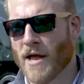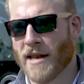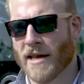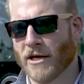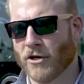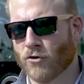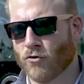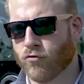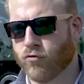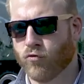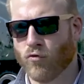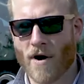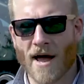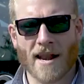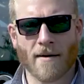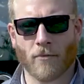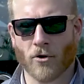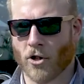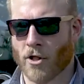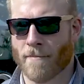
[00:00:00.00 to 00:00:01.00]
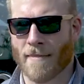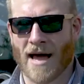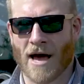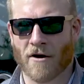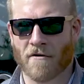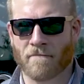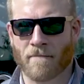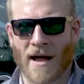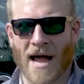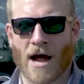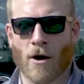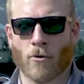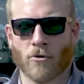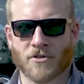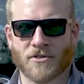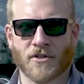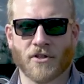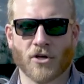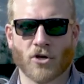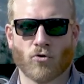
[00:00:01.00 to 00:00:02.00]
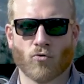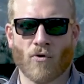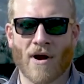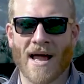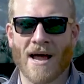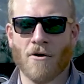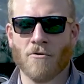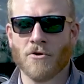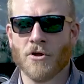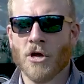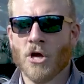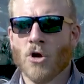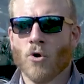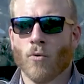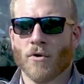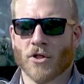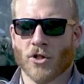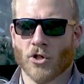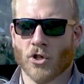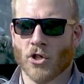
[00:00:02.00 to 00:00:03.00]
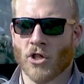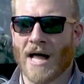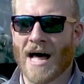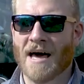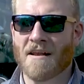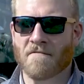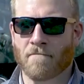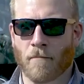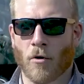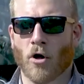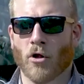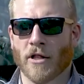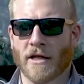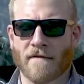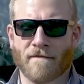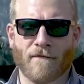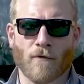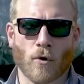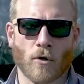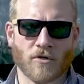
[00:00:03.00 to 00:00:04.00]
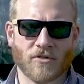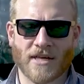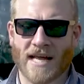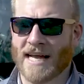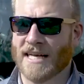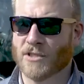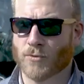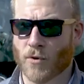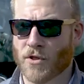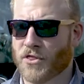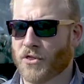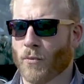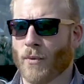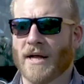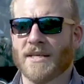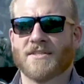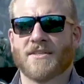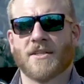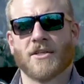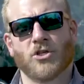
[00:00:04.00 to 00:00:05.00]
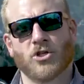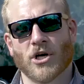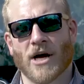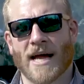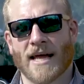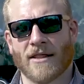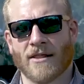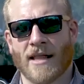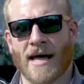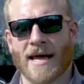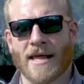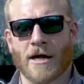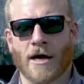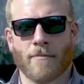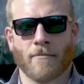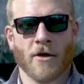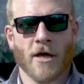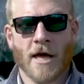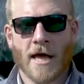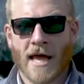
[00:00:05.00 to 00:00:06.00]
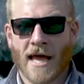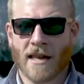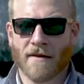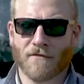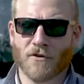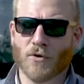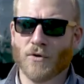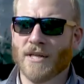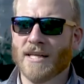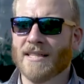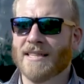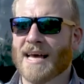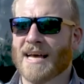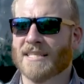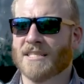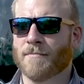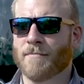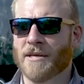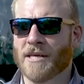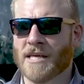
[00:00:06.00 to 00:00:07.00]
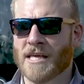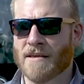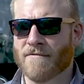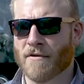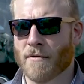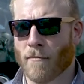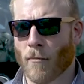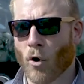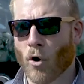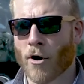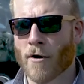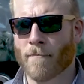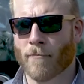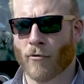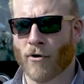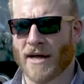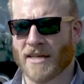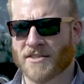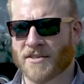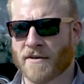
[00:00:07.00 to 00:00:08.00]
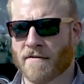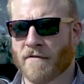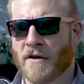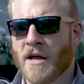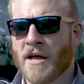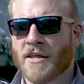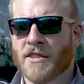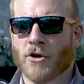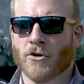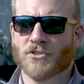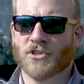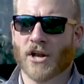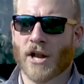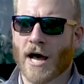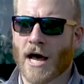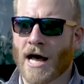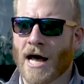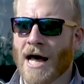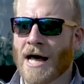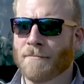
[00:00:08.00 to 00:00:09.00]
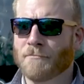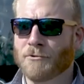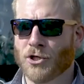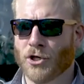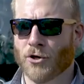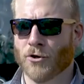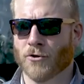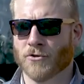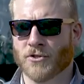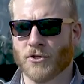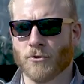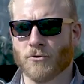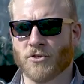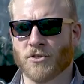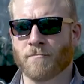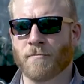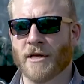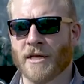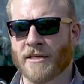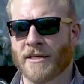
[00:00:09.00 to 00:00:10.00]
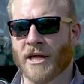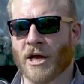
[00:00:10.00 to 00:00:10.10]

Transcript: an incredible amount of power to the ground with a lot of pulling force, as with the rest of the Giant lineup. And if you need that to be even more impressive, there's an optional two-speed